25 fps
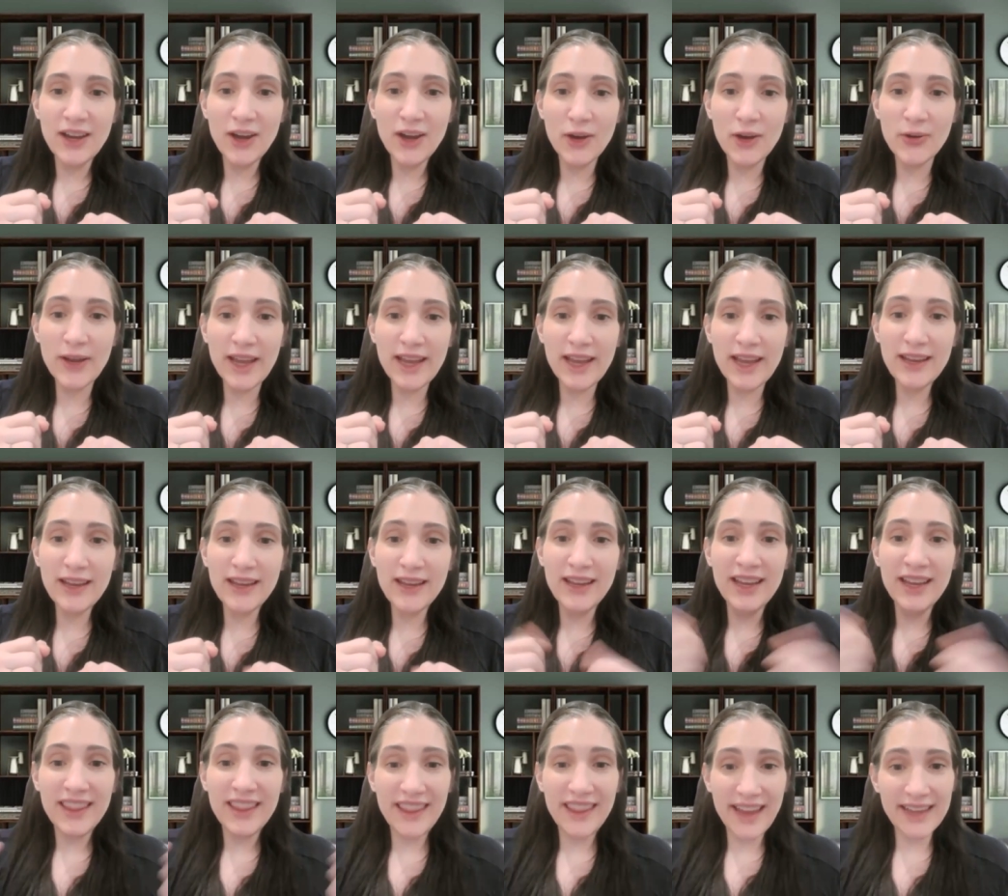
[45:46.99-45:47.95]
Okay.
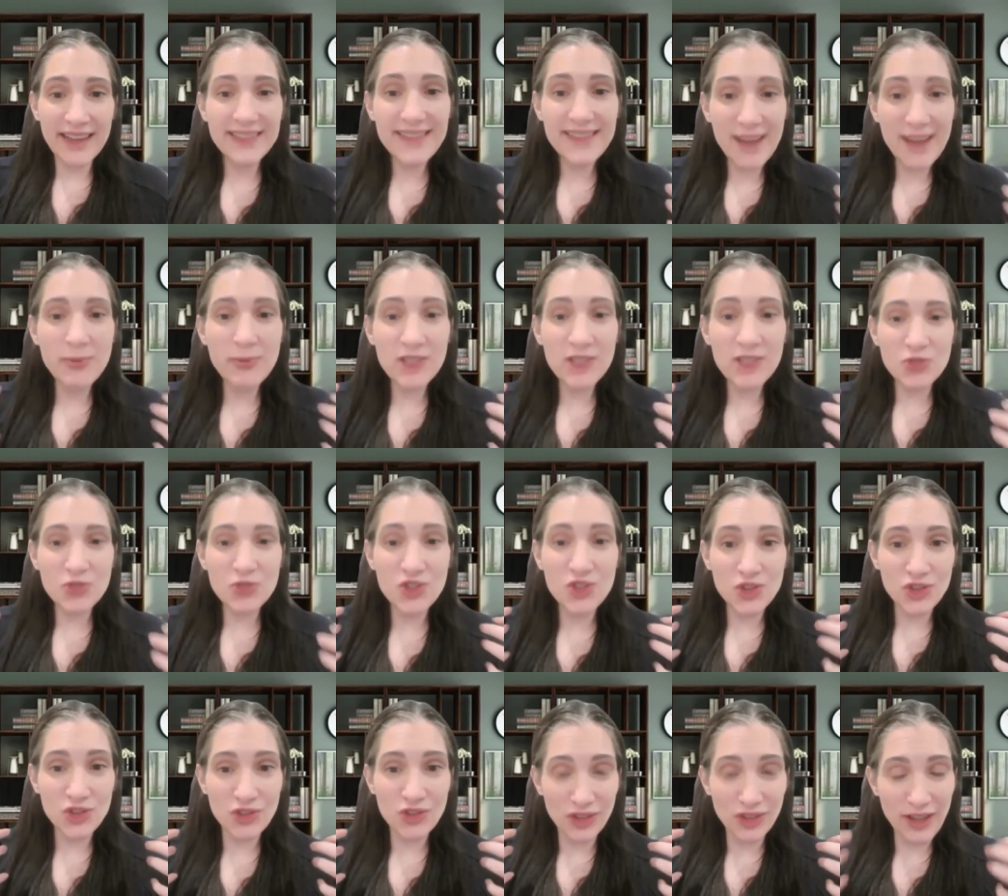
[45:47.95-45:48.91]
That's how much
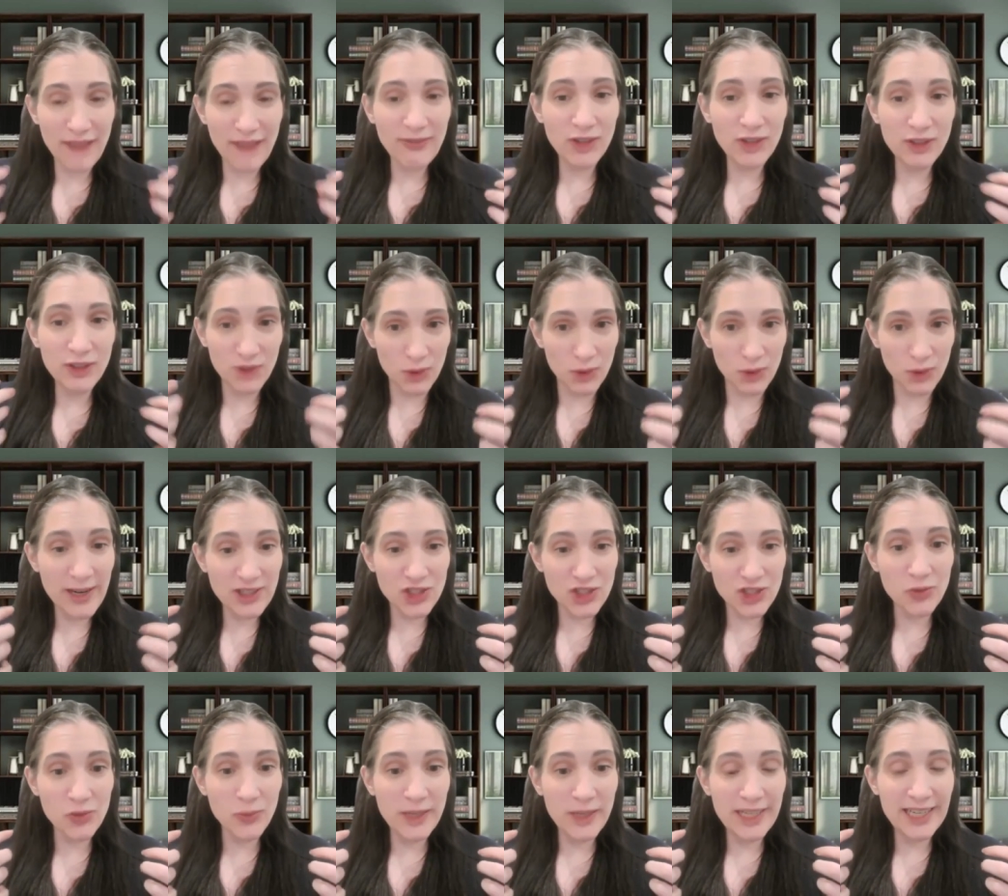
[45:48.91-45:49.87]
level of
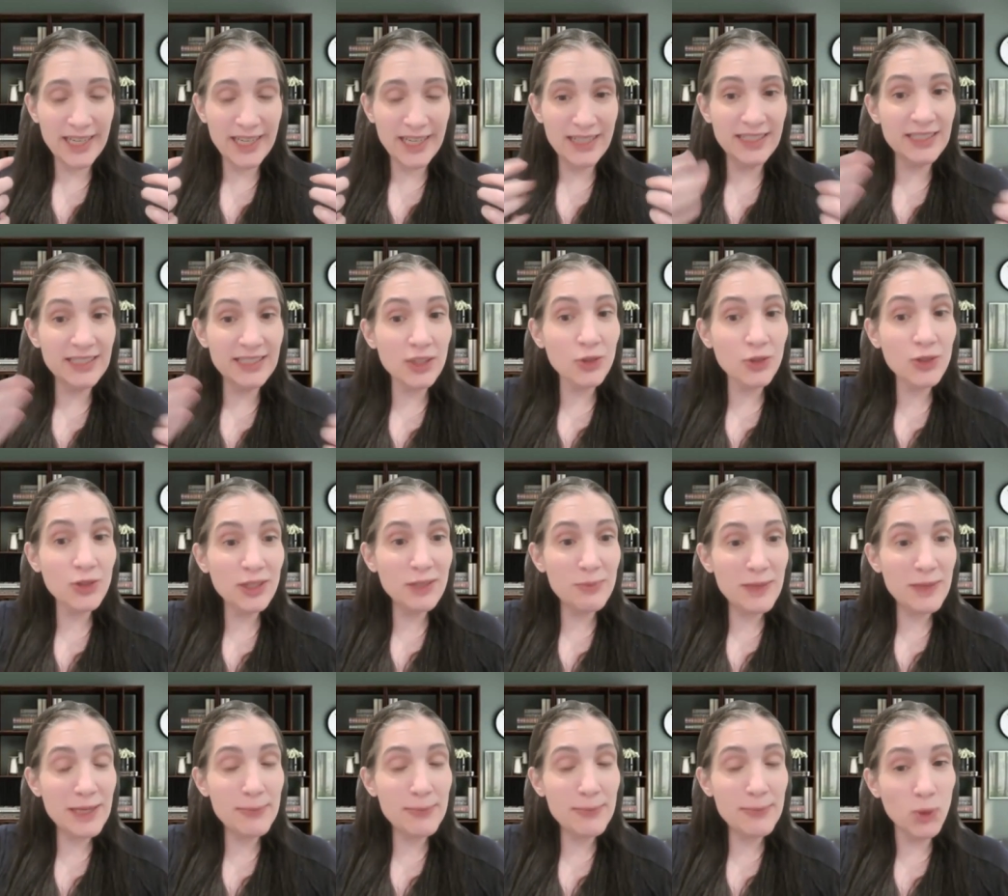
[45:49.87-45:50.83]
direction we need. Clearly,
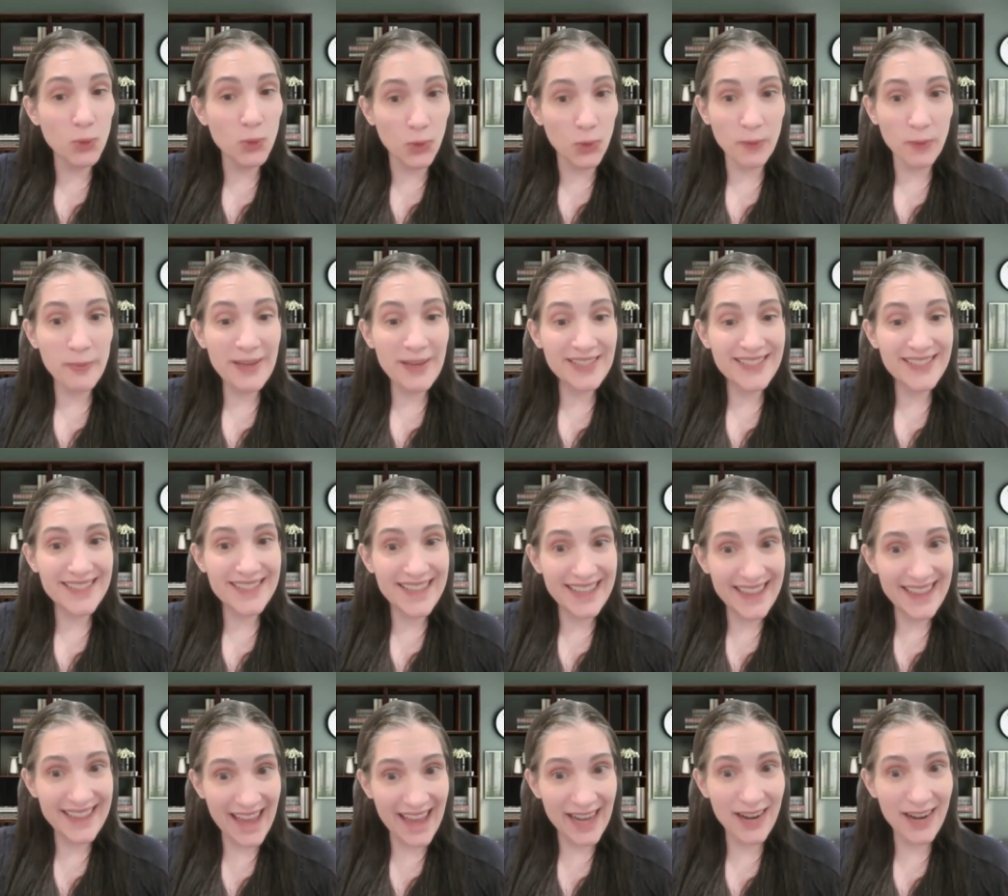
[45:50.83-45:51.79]
people were
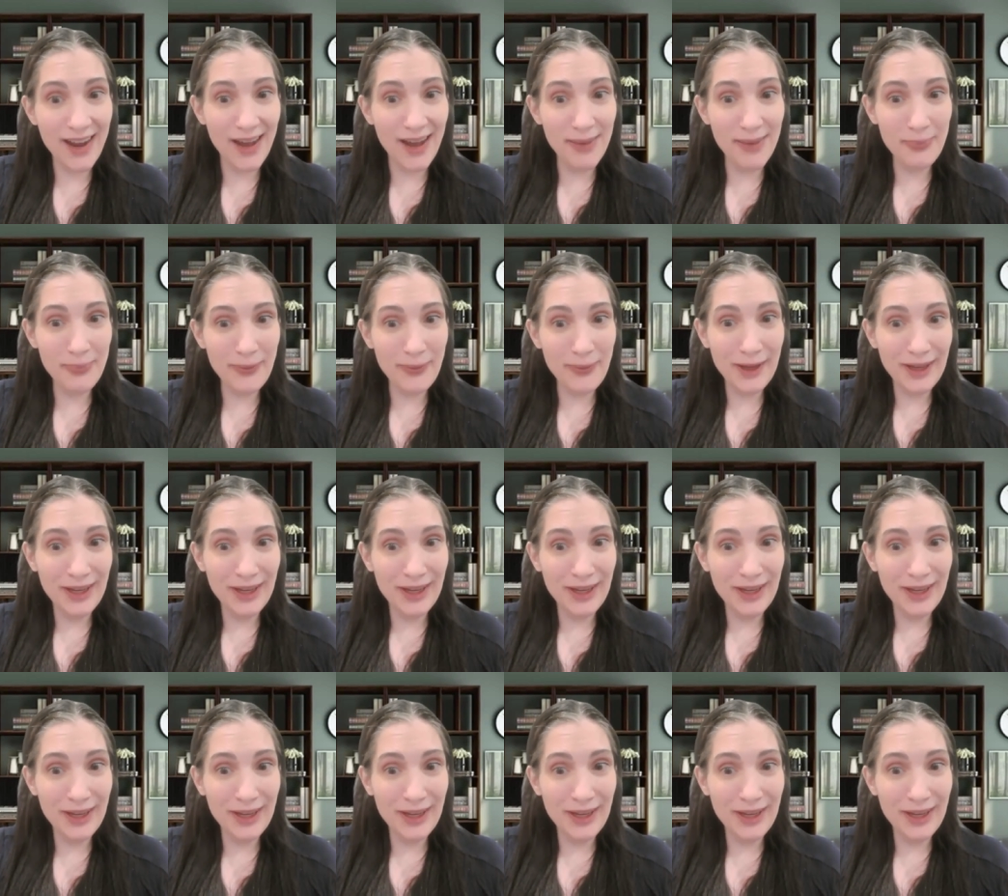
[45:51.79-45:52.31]
messing that up